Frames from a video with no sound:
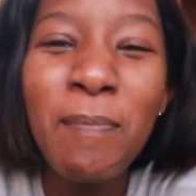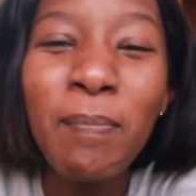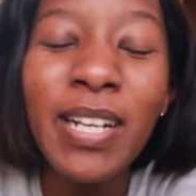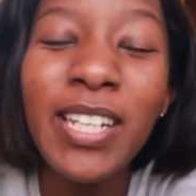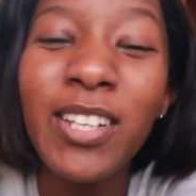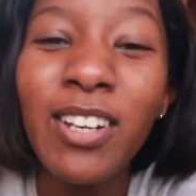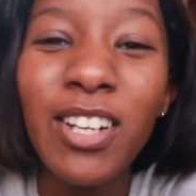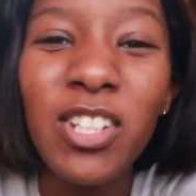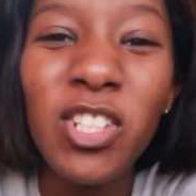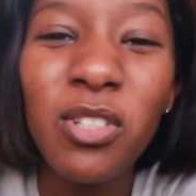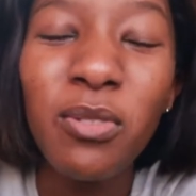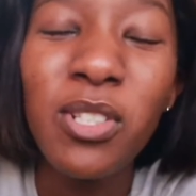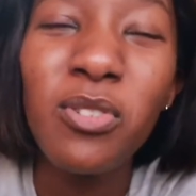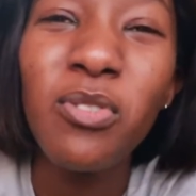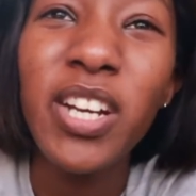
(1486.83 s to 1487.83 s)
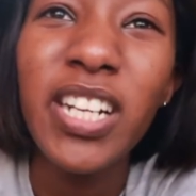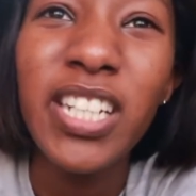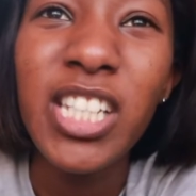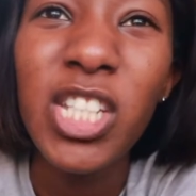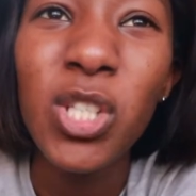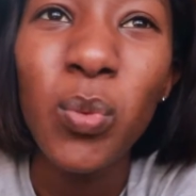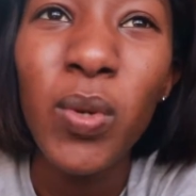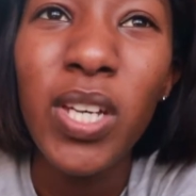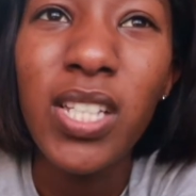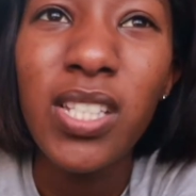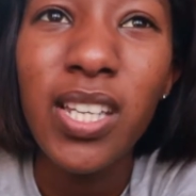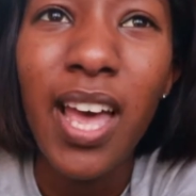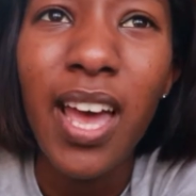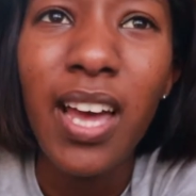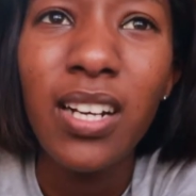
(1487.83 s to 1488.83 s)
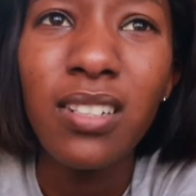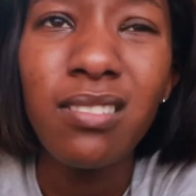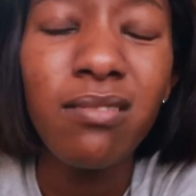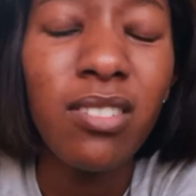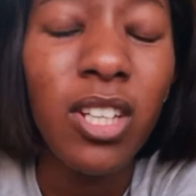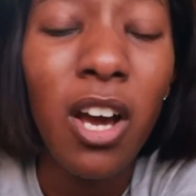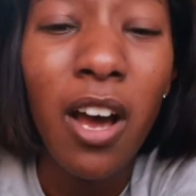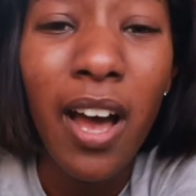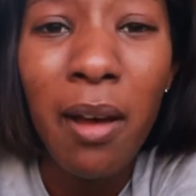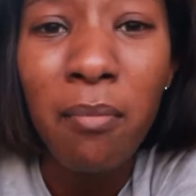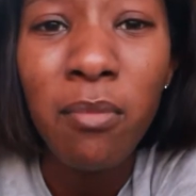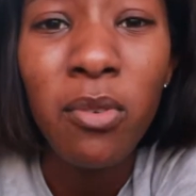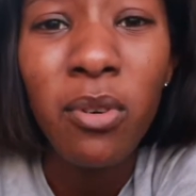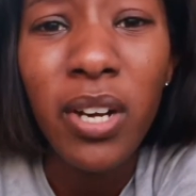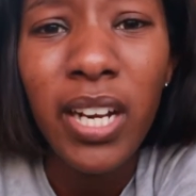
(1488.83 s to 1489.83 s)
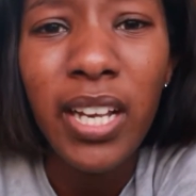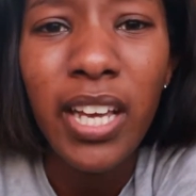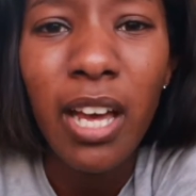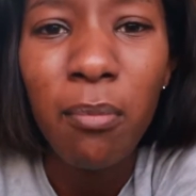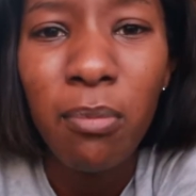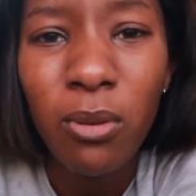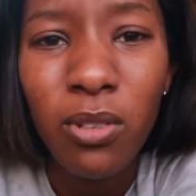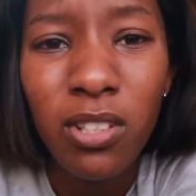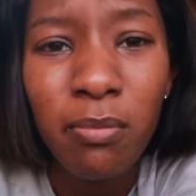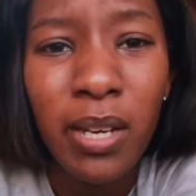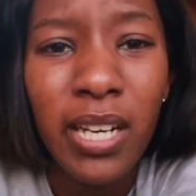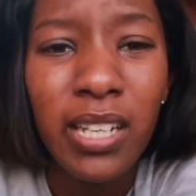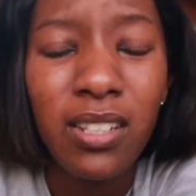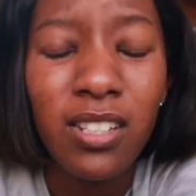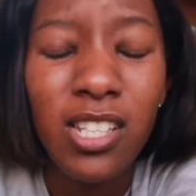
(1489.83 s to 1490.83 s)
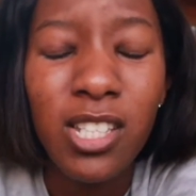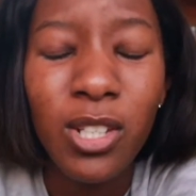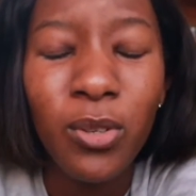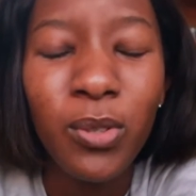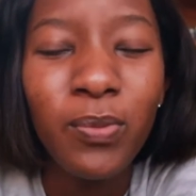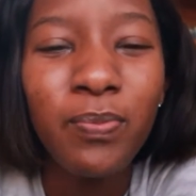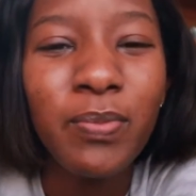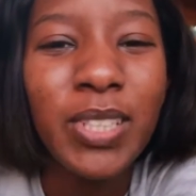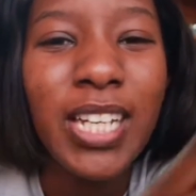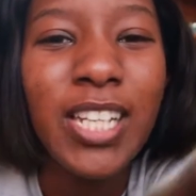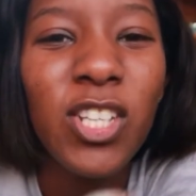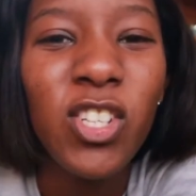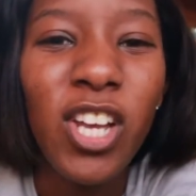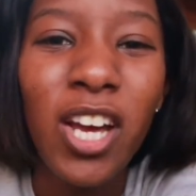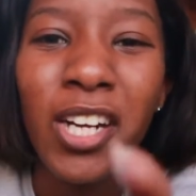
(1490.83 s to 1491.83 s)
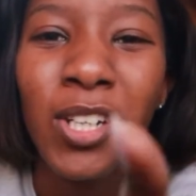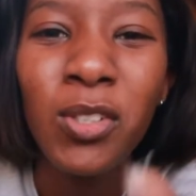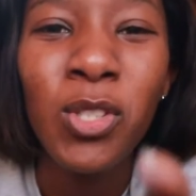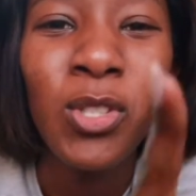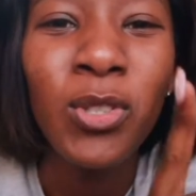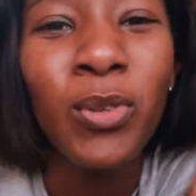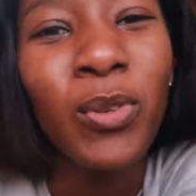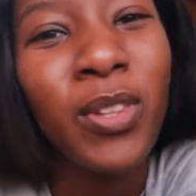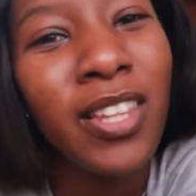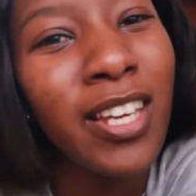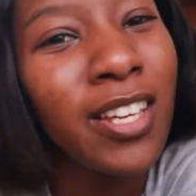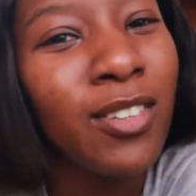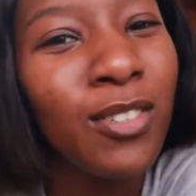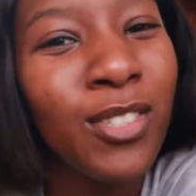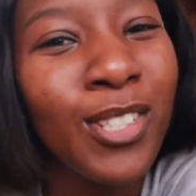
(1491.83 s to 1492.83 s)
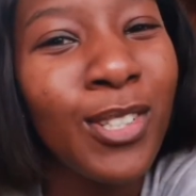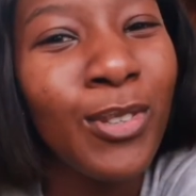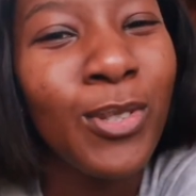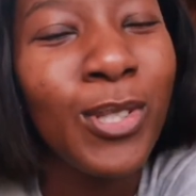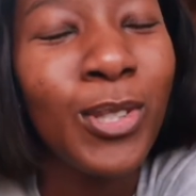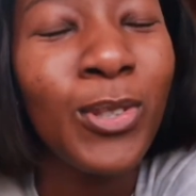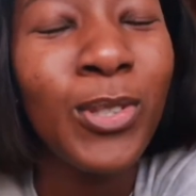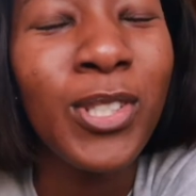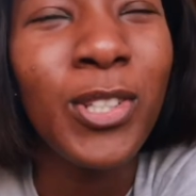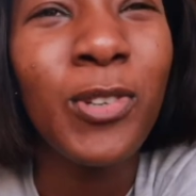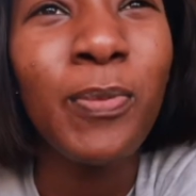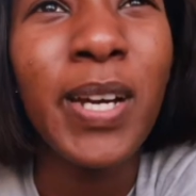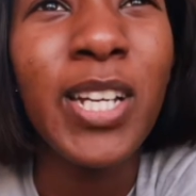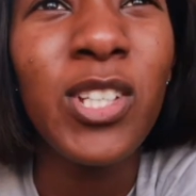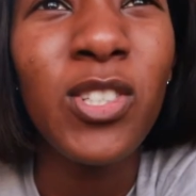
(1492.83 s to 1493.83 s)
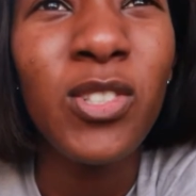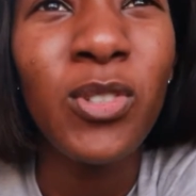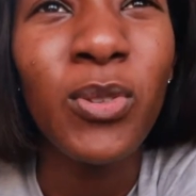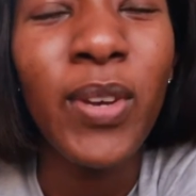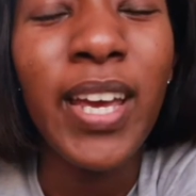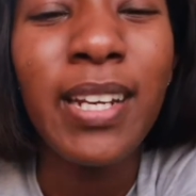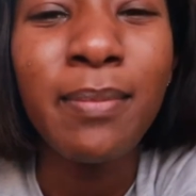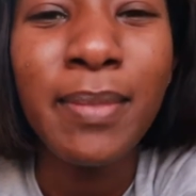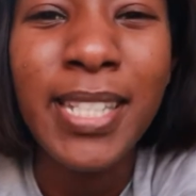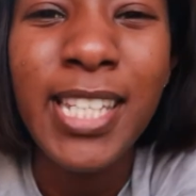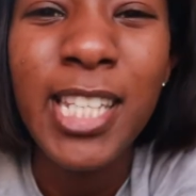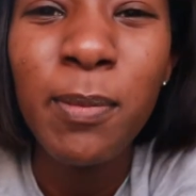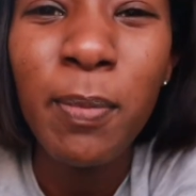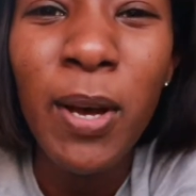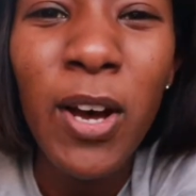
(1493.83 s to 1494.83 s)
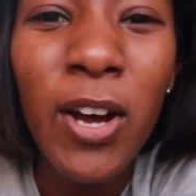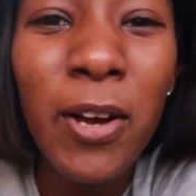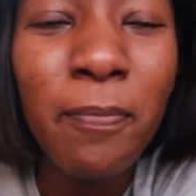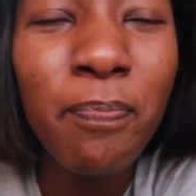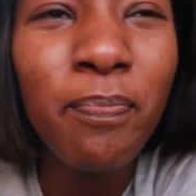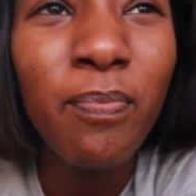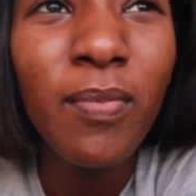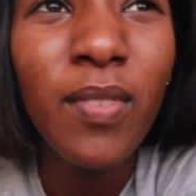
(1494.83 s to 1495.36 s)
But yeah, she was really sweet and yeah, I'm really happy with my nails. So shout out to you. Thank you so, so, so much to Element Spa.